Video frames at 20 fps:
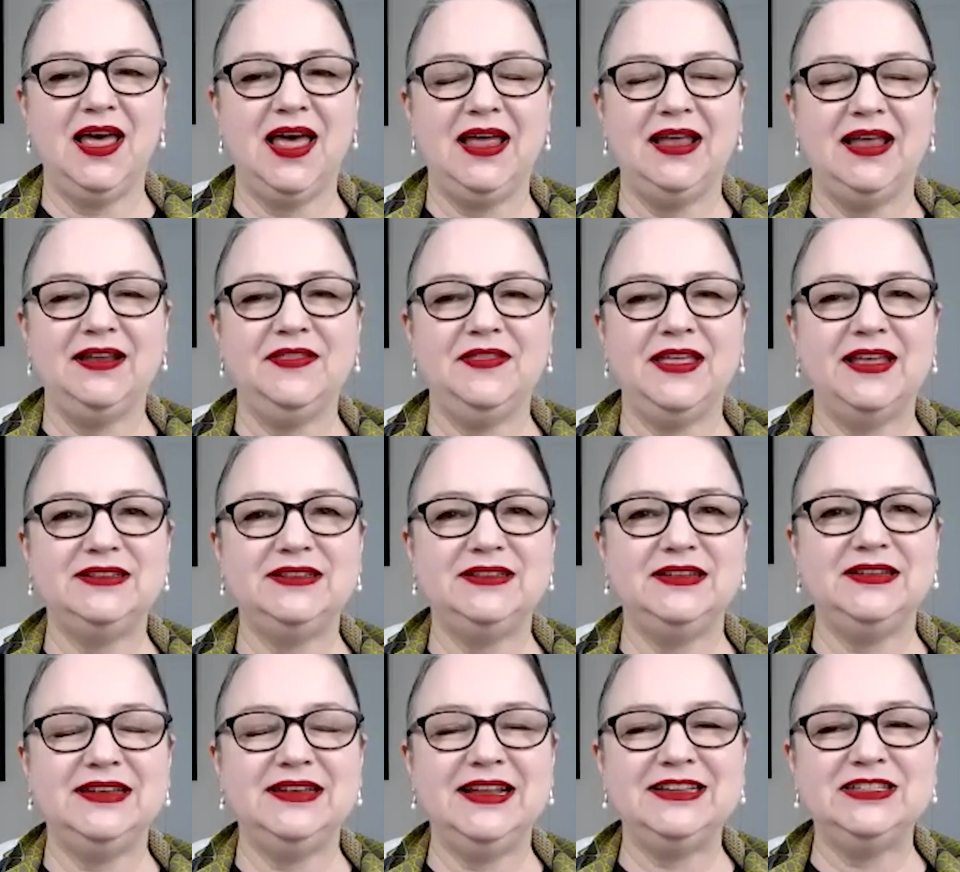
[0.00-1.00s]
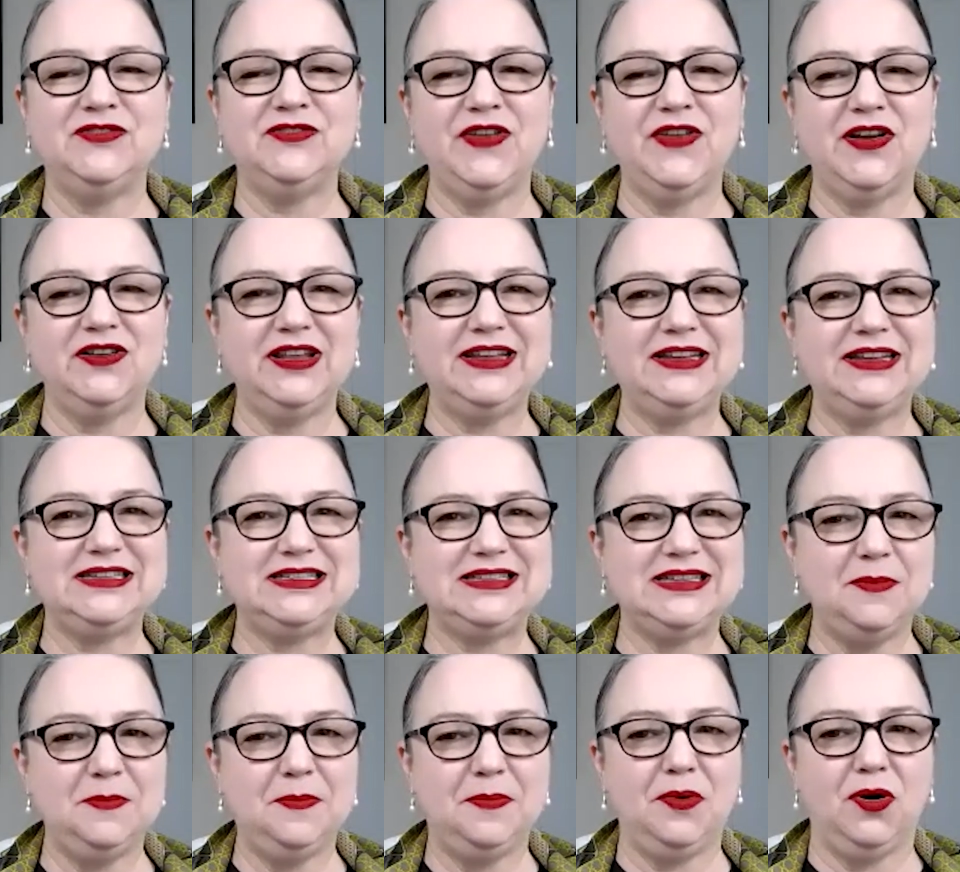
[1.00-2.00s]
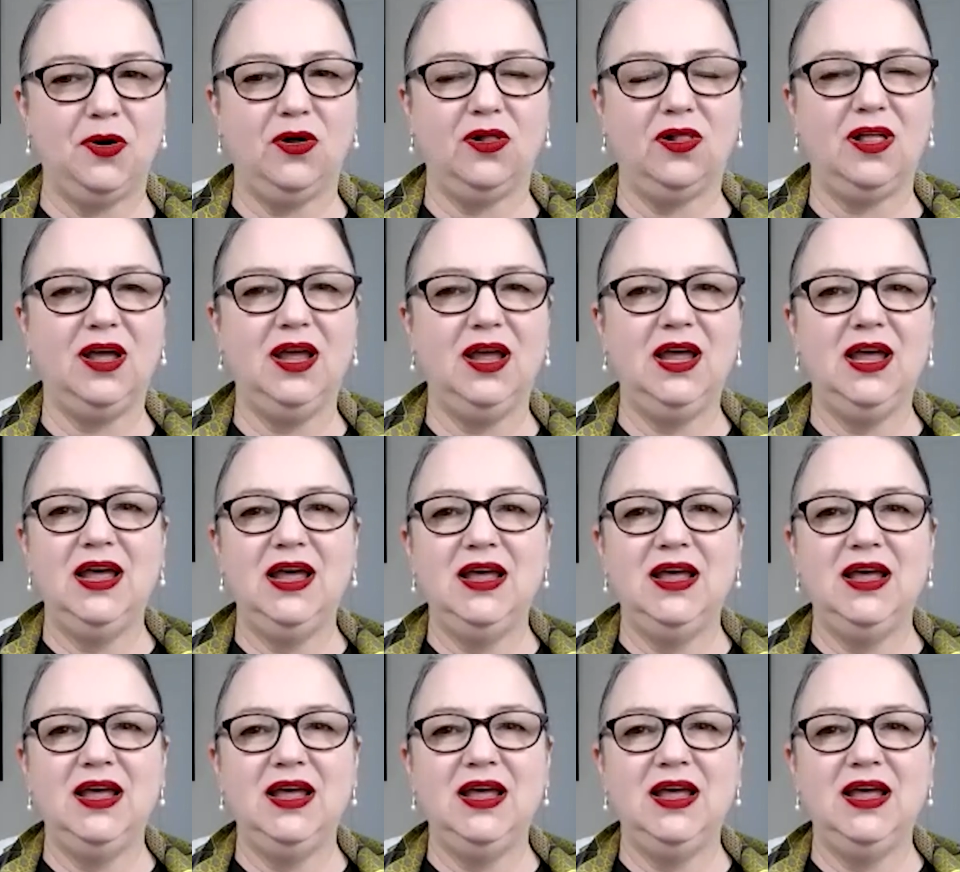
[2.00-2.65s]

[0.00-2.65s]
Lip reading: and that is fairly simple.